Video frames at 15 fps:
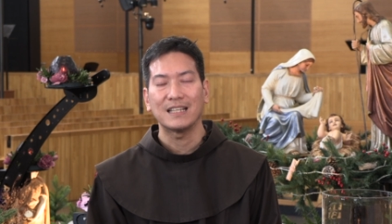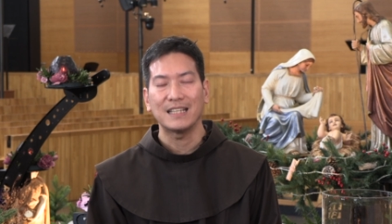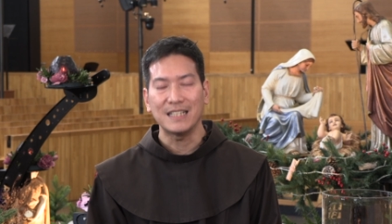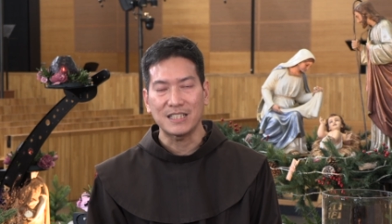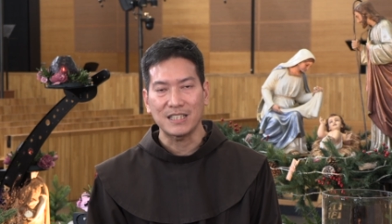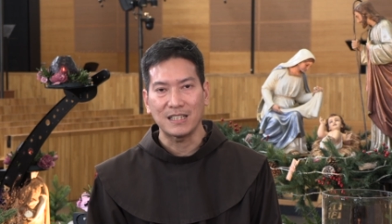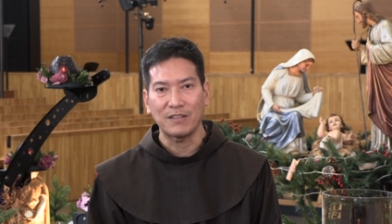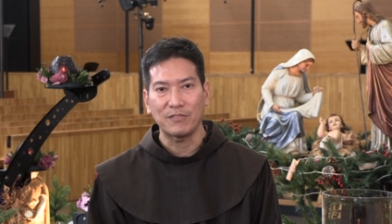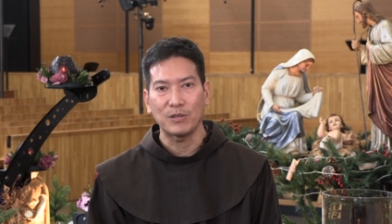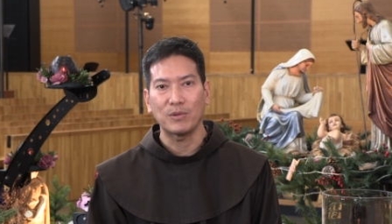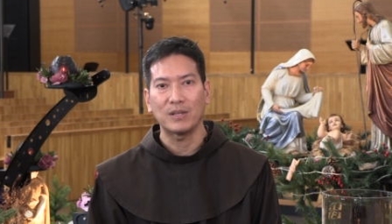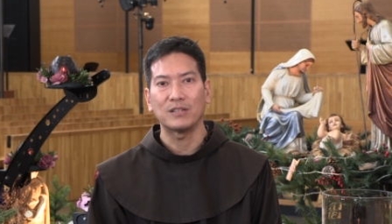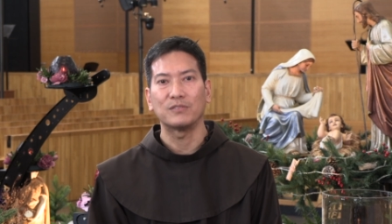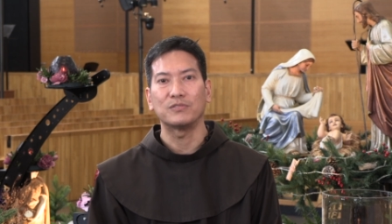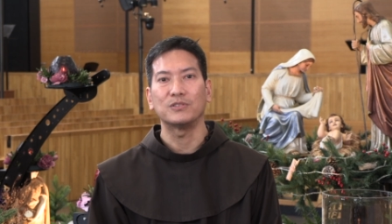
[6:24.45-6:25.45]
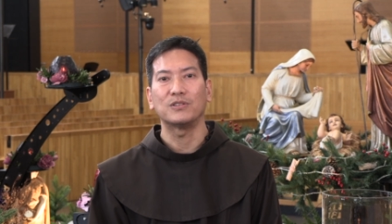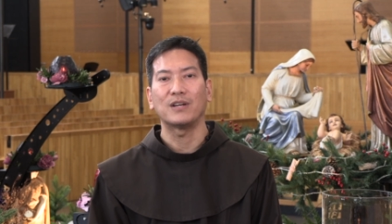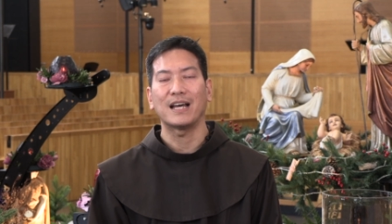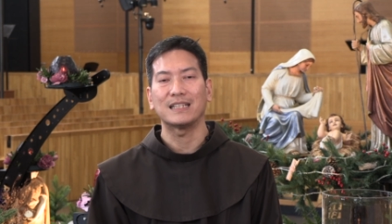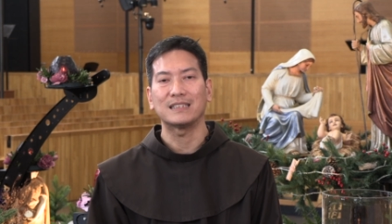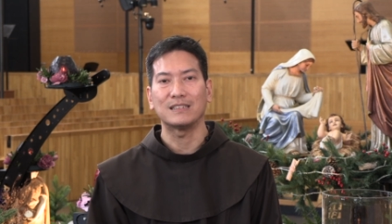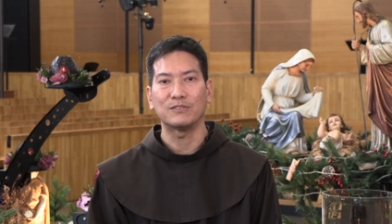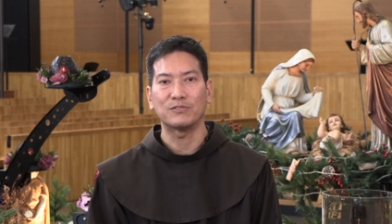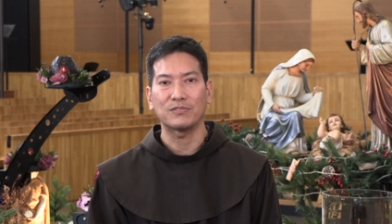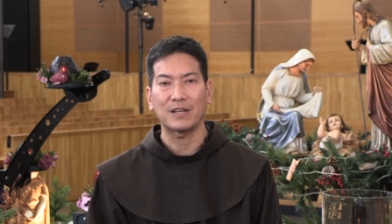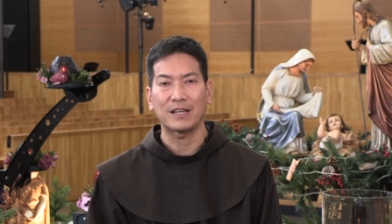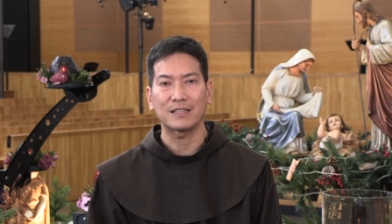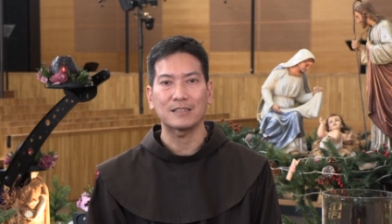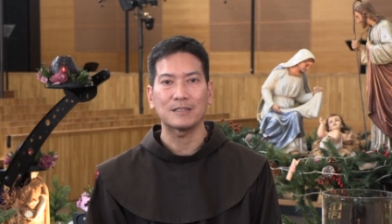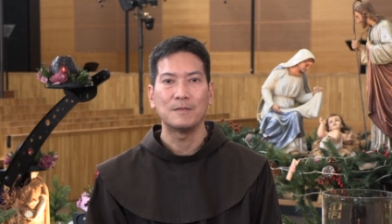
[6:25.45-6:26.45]
Each and every one of you has in
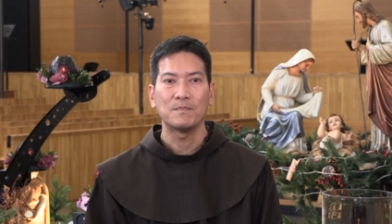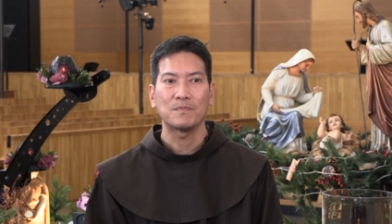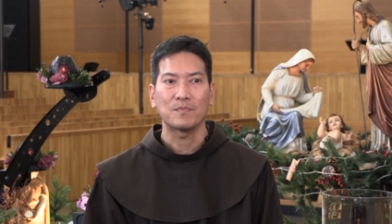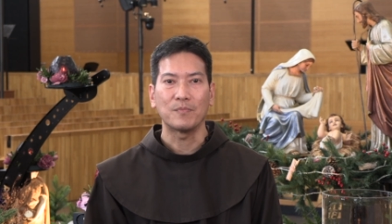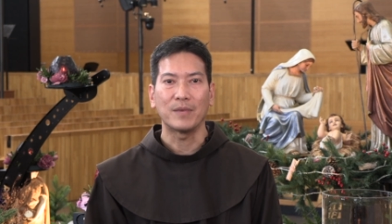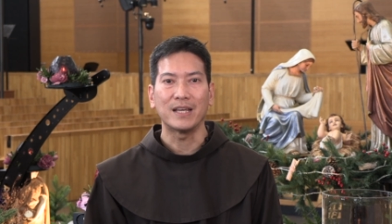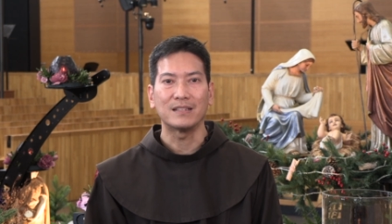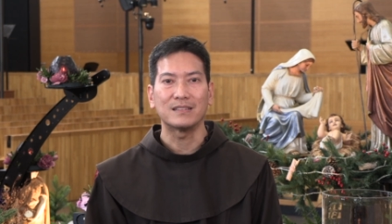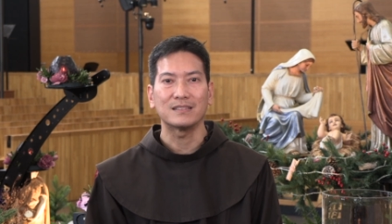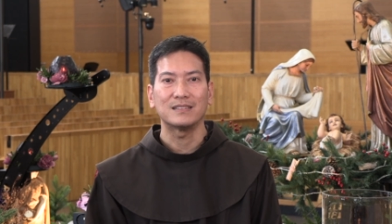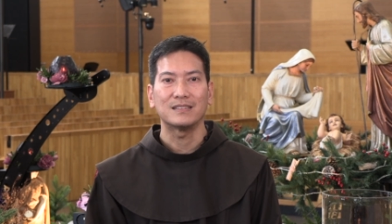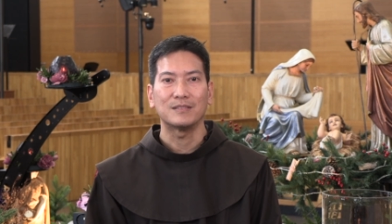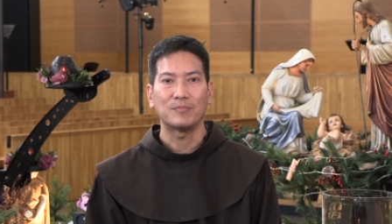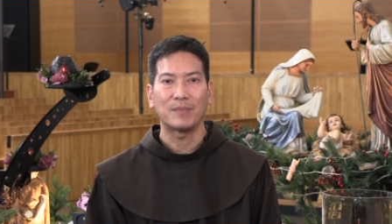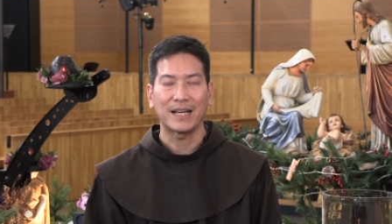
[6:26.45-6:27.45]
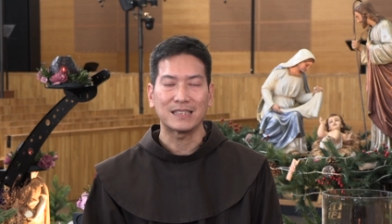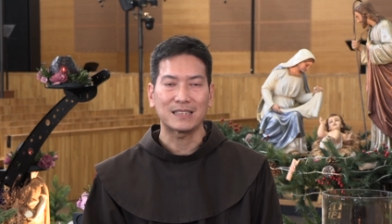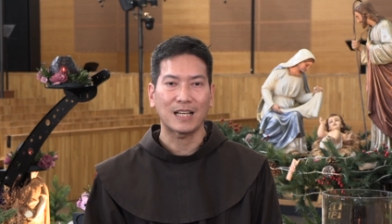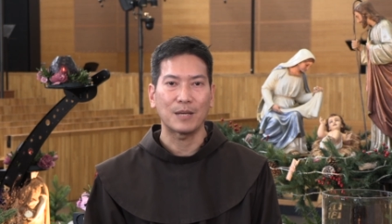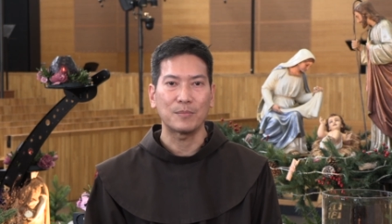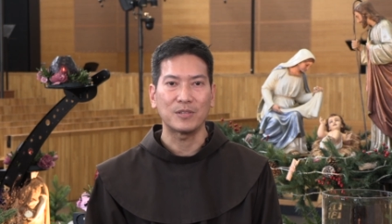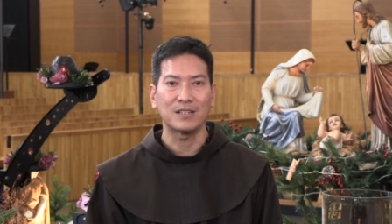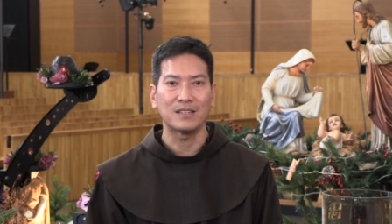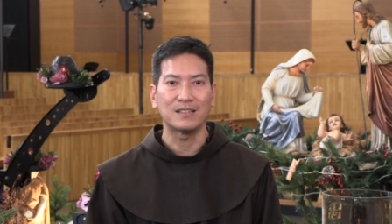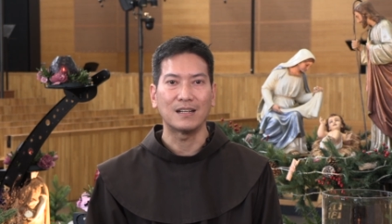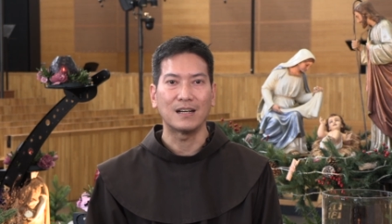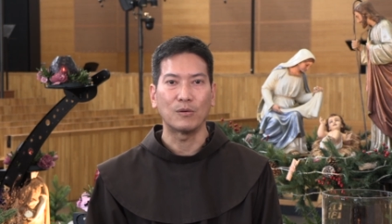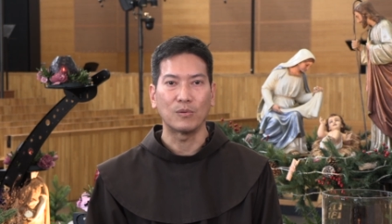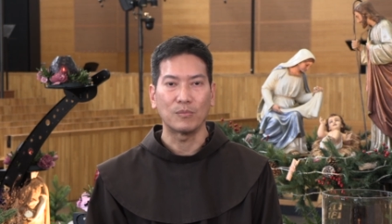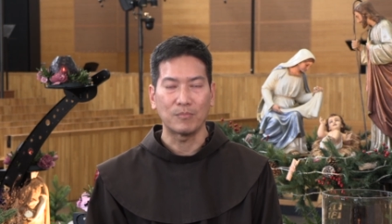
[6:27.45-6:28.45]
fact made my time here
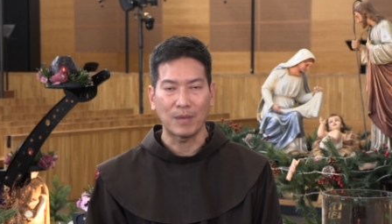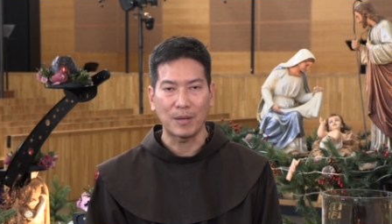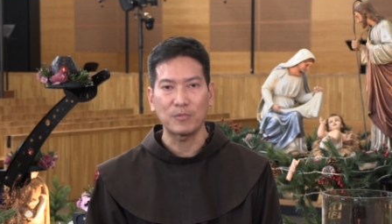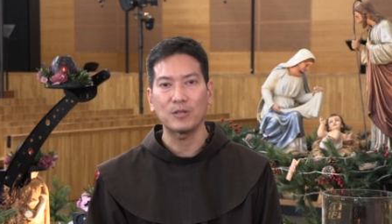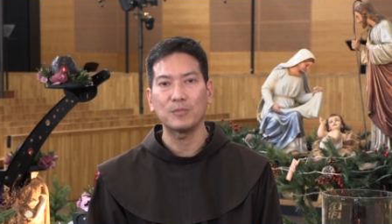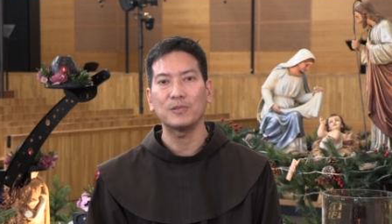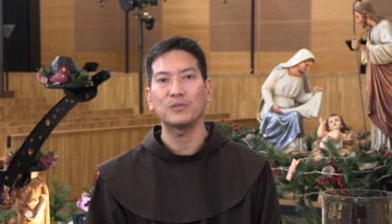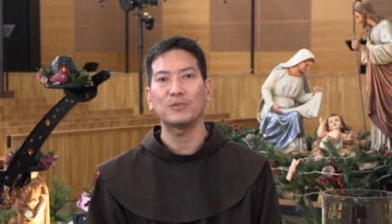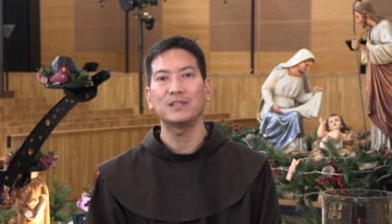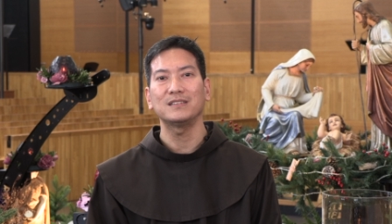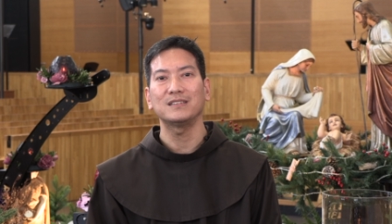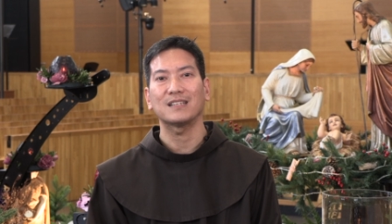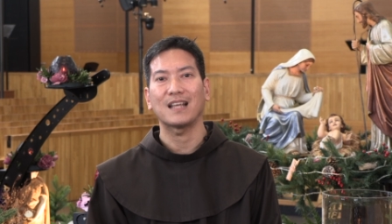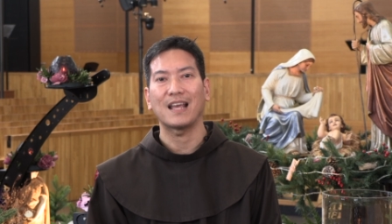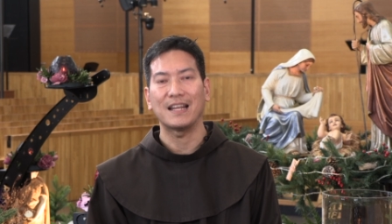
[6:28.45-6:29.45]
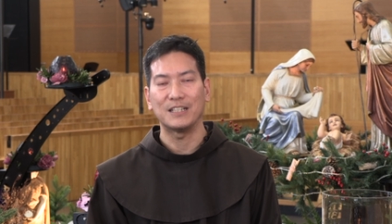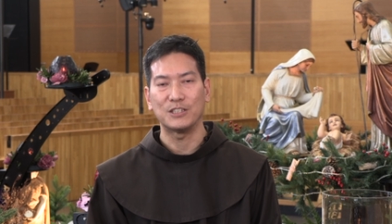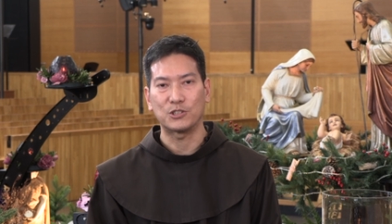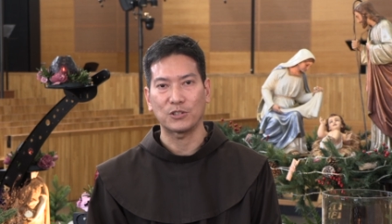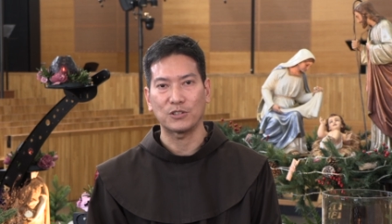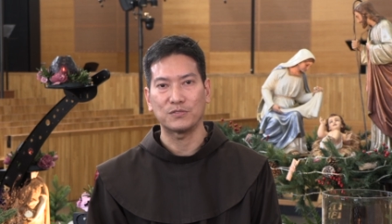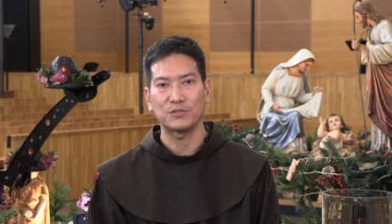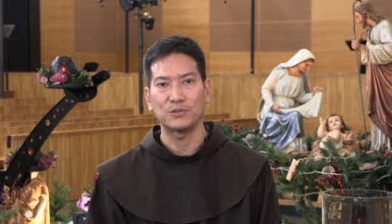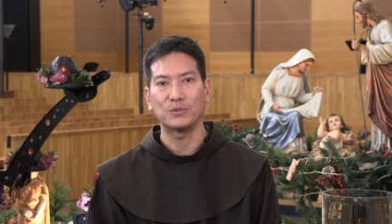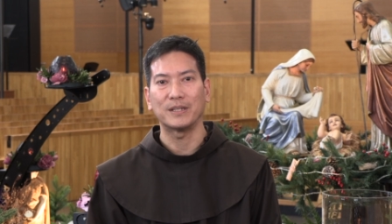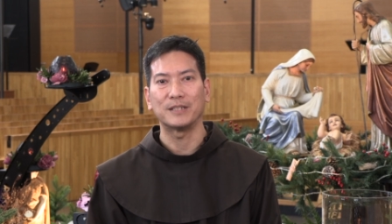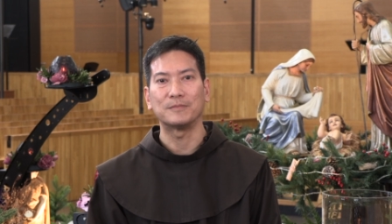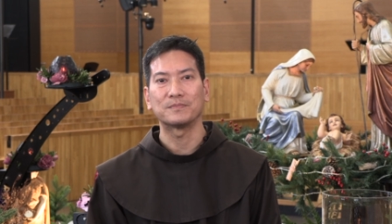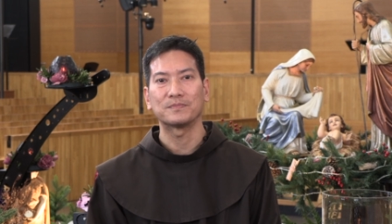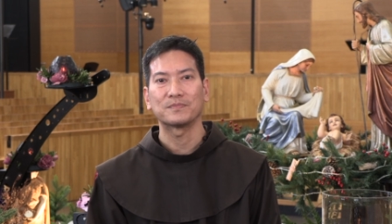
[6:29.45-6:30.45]
a memorable one and a joyful
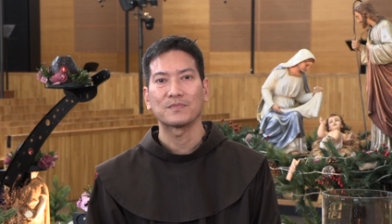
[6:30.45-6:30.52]
one.